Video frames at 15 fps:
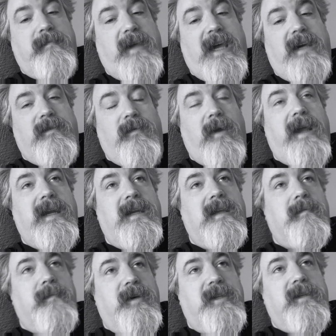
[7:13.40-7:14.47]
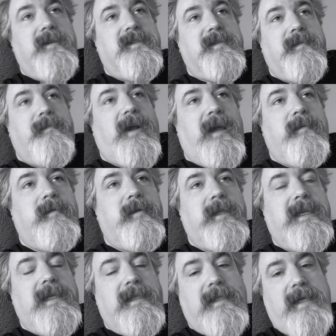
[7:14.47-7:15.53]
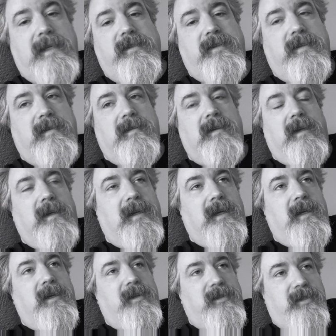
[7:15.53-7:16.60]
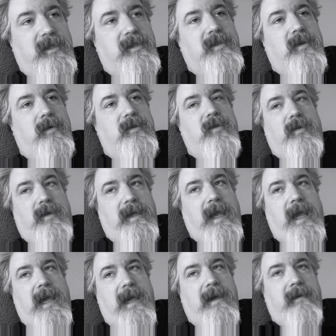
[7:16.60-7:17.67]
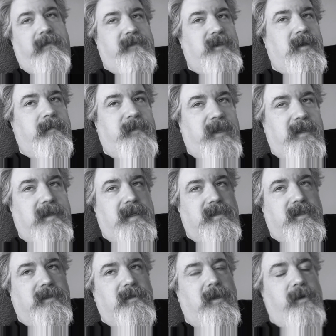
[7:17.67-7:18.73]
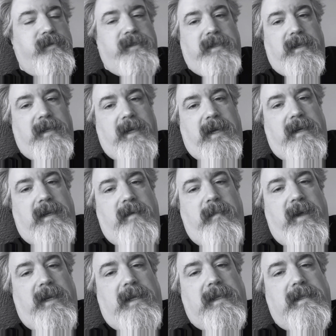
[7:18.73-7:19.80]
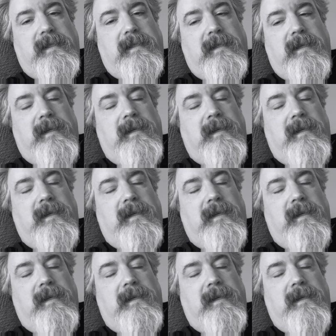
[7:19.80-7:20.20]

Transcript: bad writing, but it's probably intentional, just so you can have something that's close to 90 minutes.